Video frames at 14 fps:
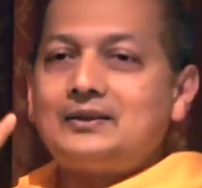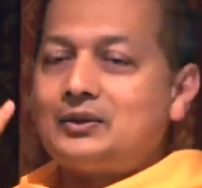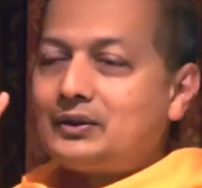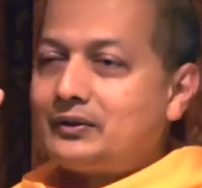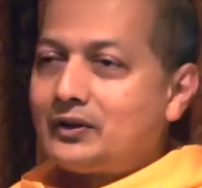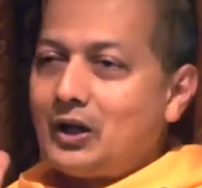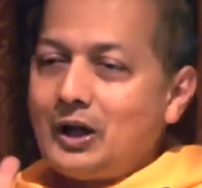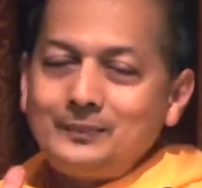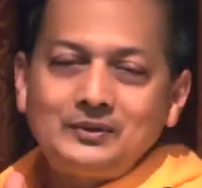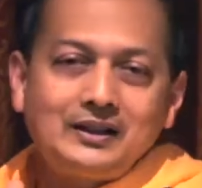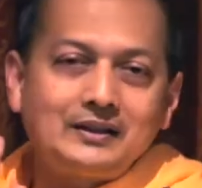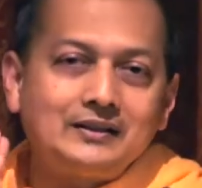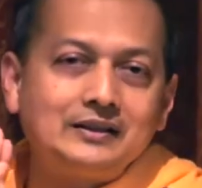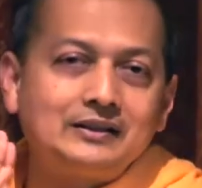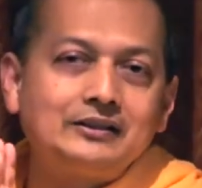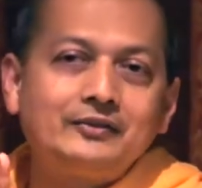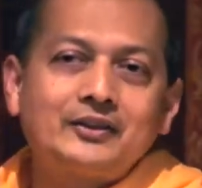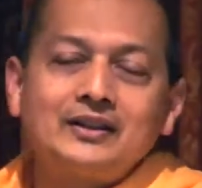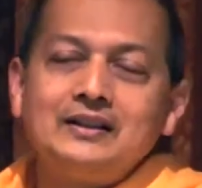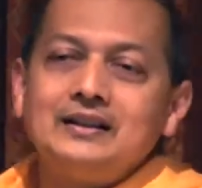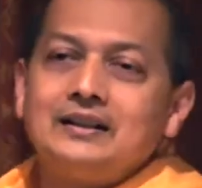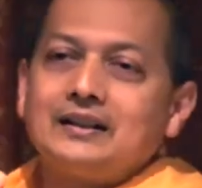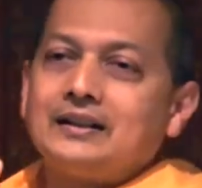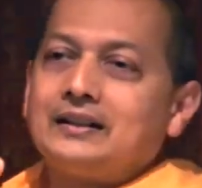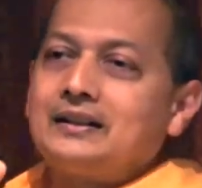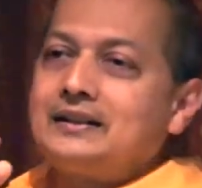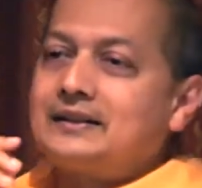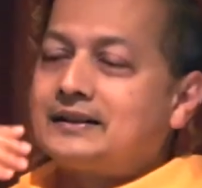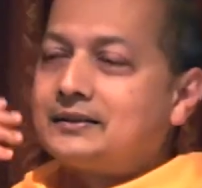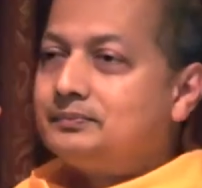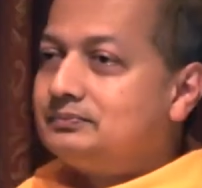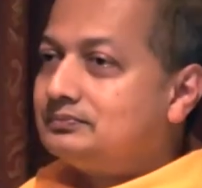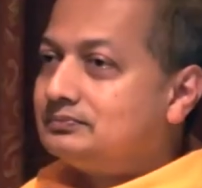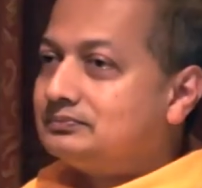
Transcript: into our optic nerves. Uh, it's,